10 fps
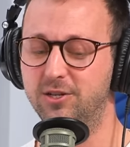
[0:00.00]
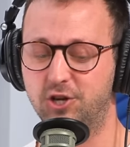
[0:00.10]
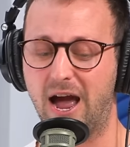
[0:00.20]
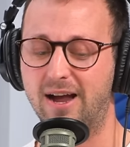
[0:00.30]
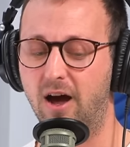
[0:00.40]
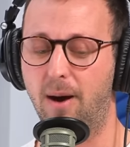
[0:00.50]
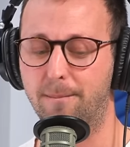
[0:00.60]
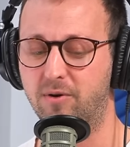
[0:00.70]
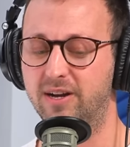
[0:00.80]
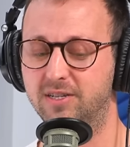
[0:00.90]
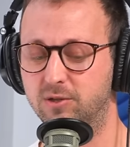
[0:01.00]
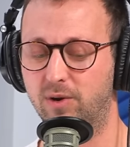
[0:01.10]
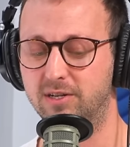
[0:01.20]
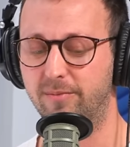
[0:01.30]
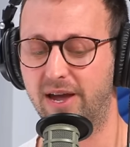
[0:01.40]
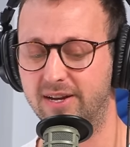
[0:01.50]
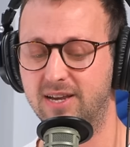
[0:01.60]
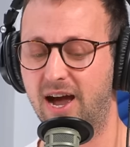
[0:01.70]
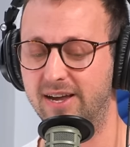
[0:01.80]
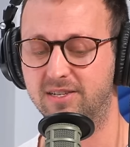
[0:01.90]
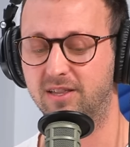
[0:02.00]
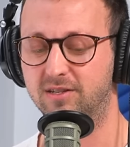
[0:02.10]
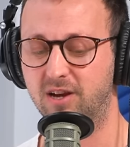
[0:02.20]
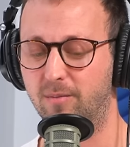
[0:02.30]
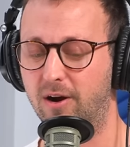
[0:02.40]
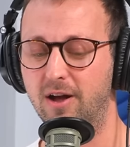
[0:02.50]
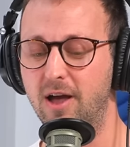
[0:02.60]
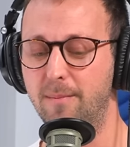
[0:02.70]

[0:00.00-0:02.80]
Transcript: jack up prices when demand is highest in the summer.